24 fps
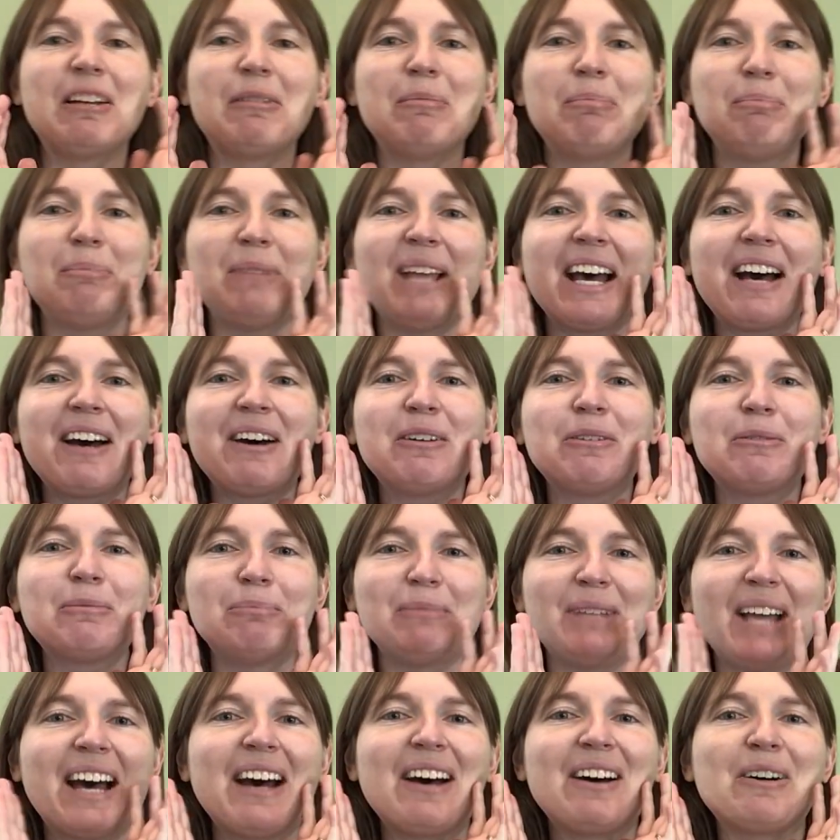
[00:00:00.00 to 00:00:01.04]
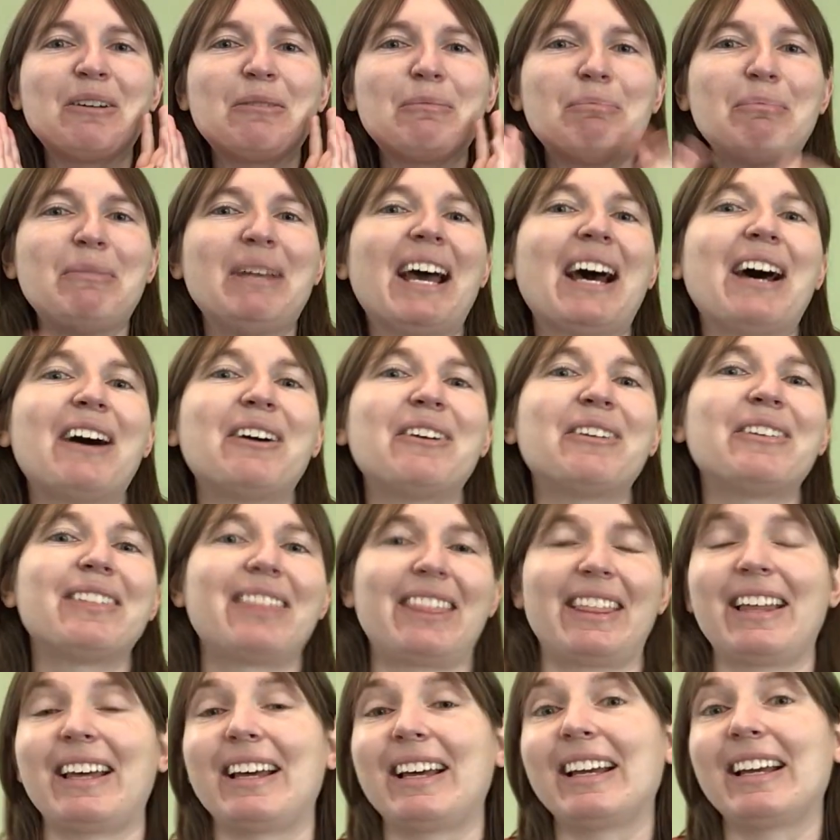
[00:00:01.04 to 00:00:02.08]
Meow, meow, meow.
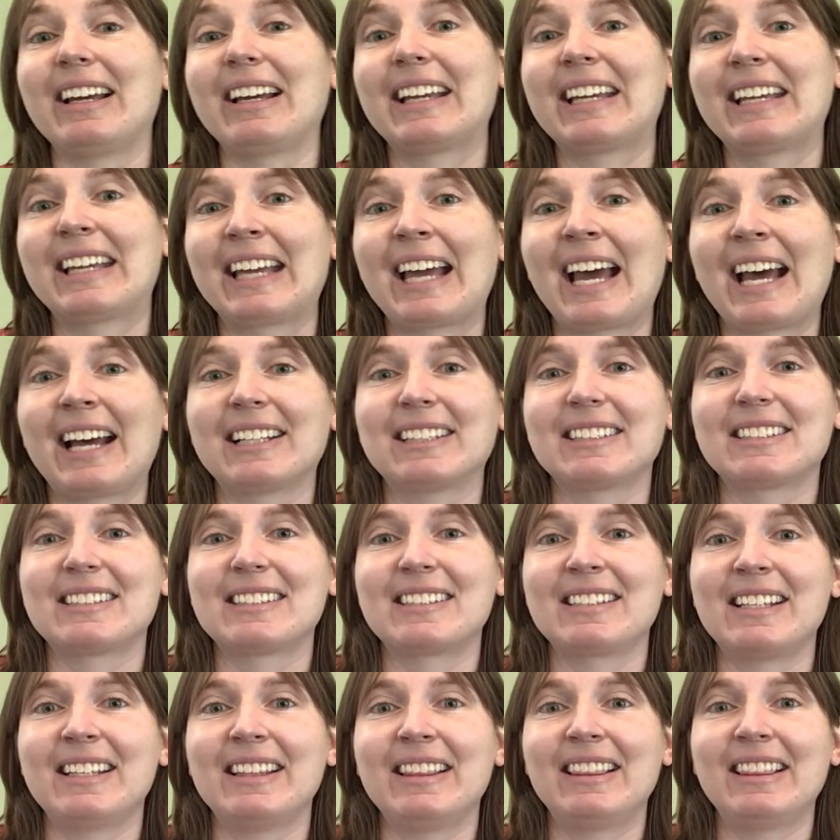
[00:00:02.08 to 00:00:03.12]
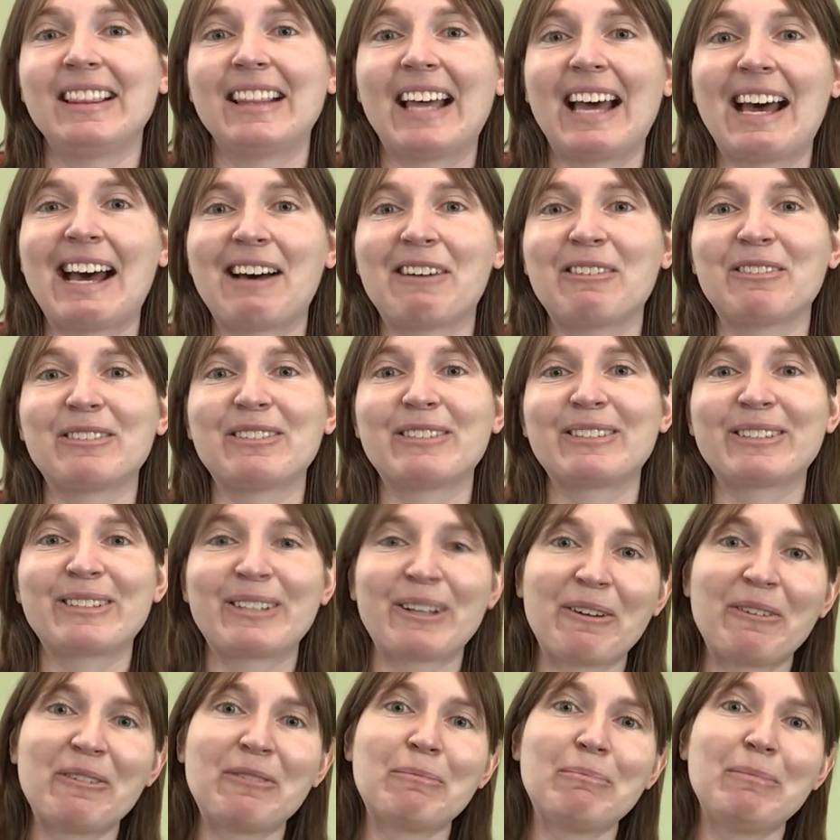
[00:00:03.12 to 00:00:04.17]
The cats in the house
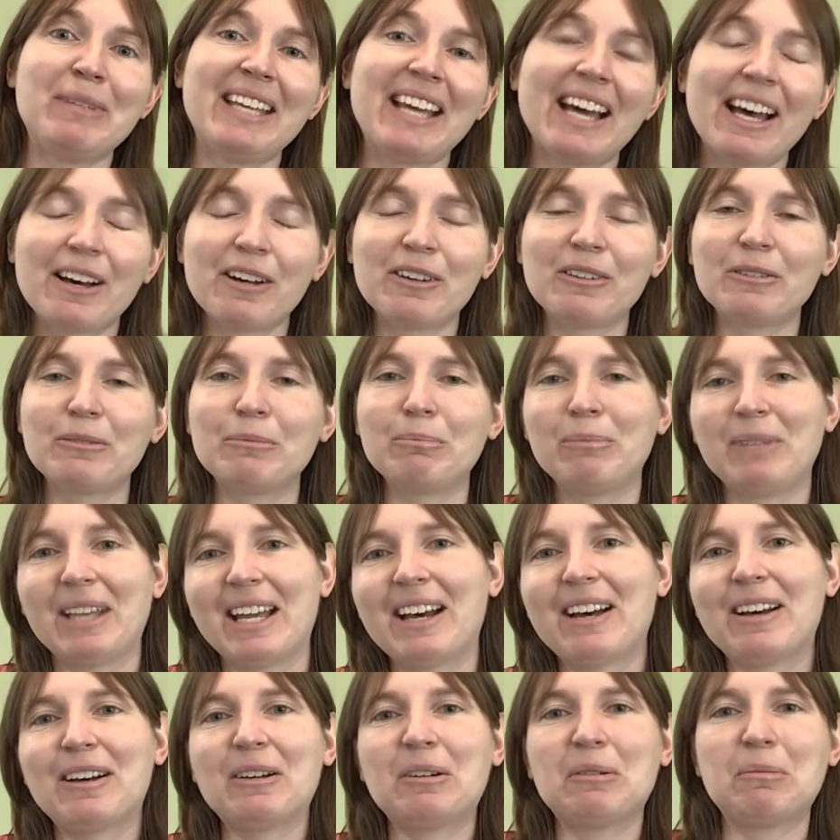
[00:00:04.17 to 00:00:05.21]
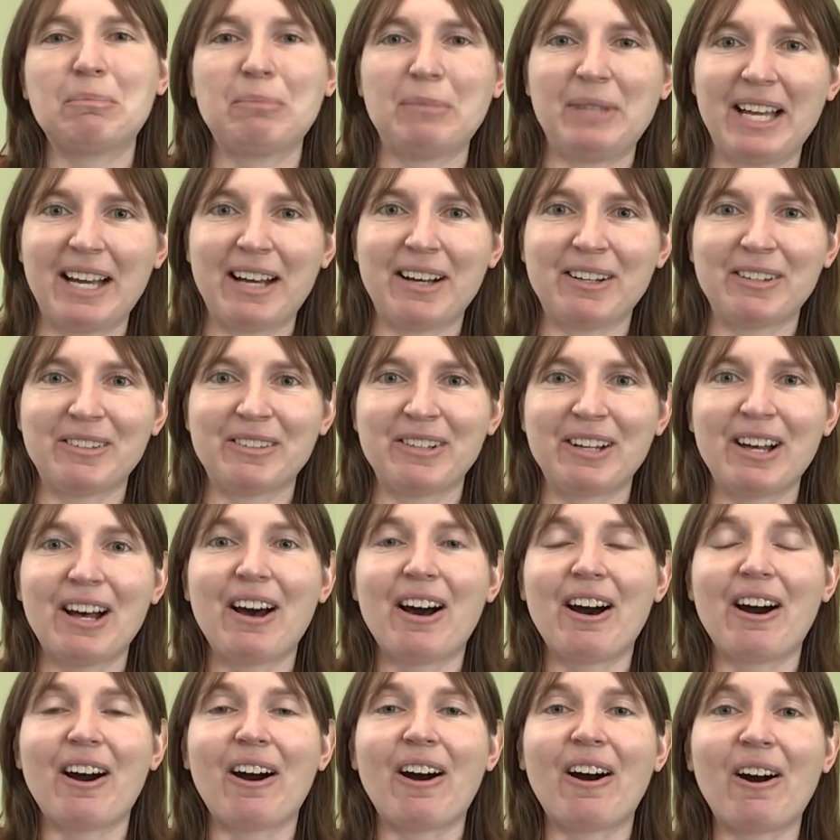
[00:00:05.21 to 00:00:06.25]
go meow, meow, meow
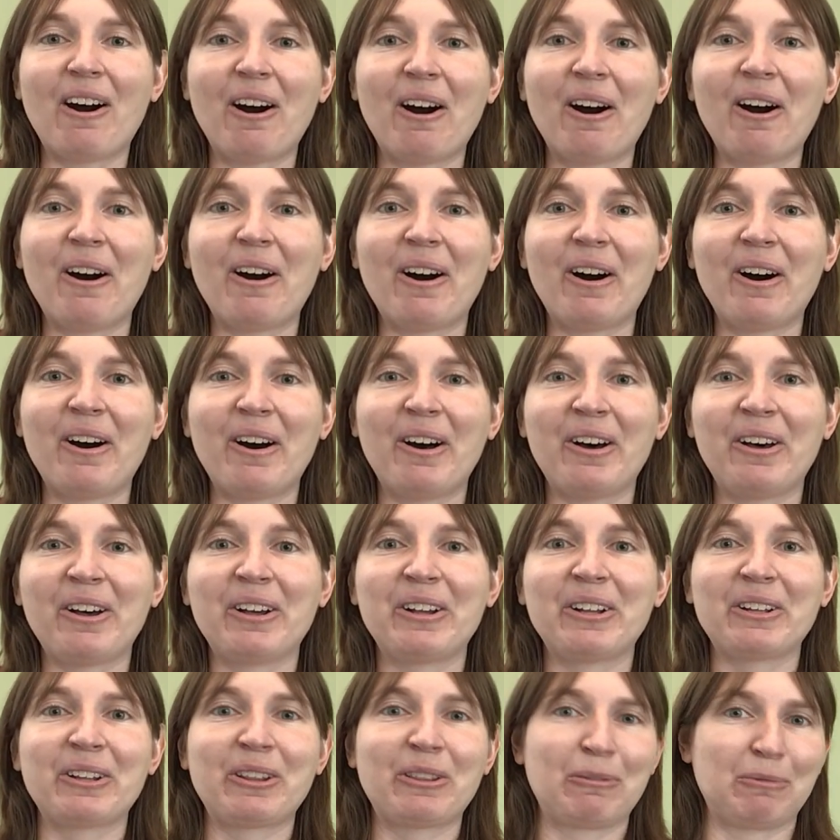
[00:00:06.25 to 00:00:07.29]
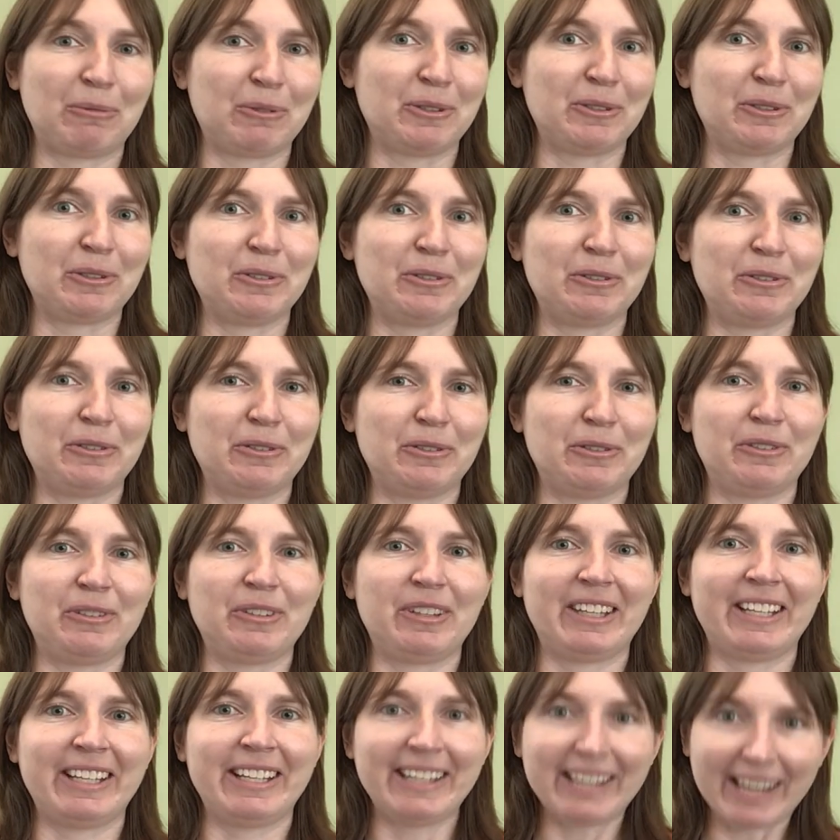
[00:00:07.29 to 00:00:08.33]
all through
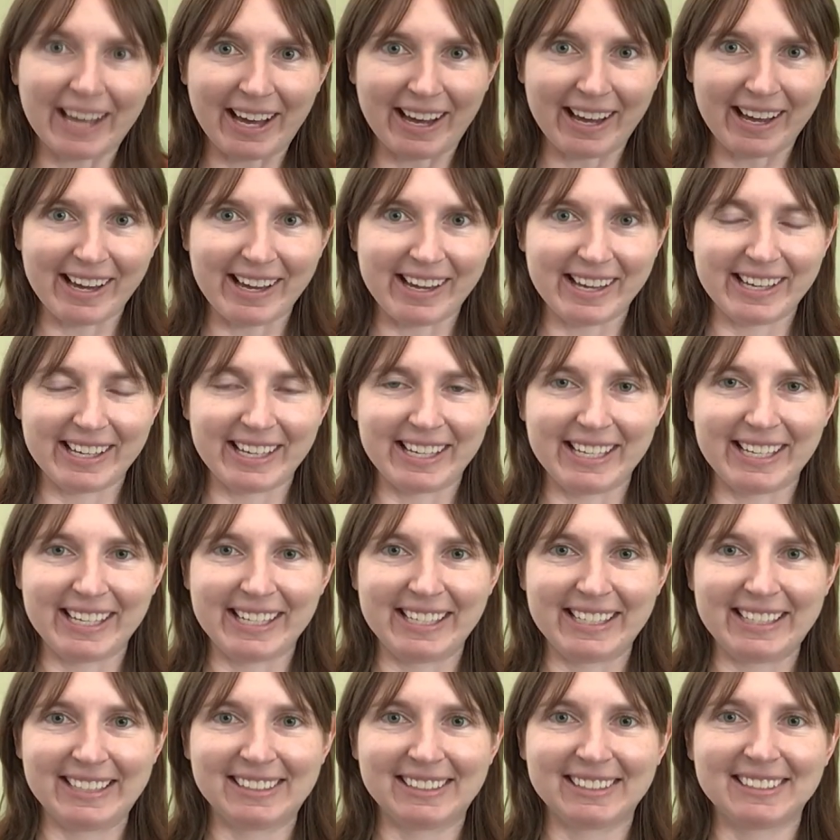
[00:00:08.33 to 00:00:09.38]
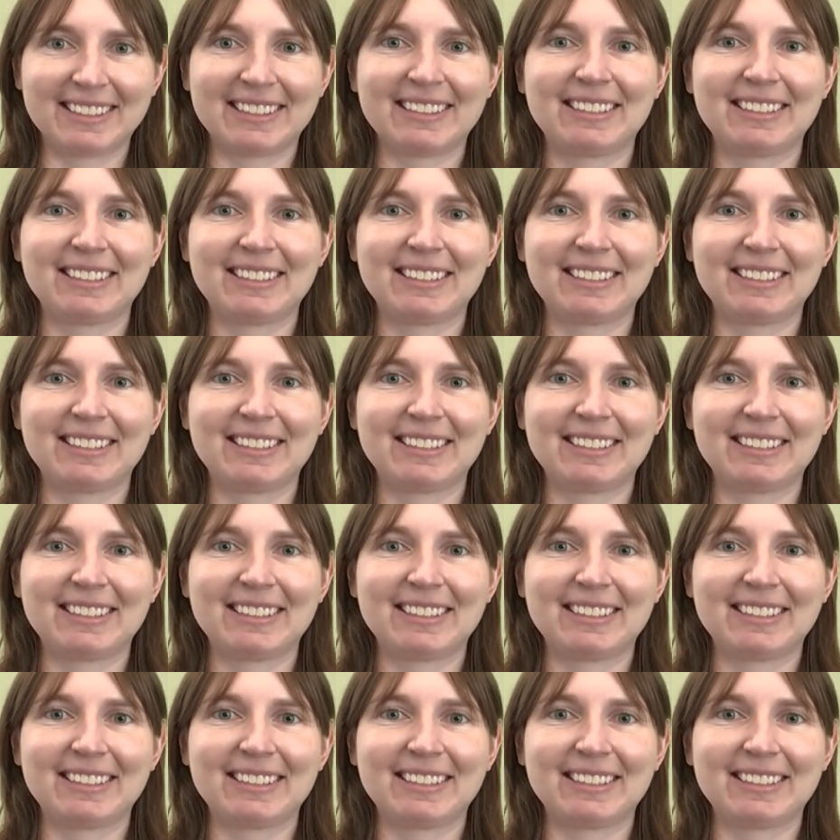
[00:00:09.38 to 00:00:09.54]
the night.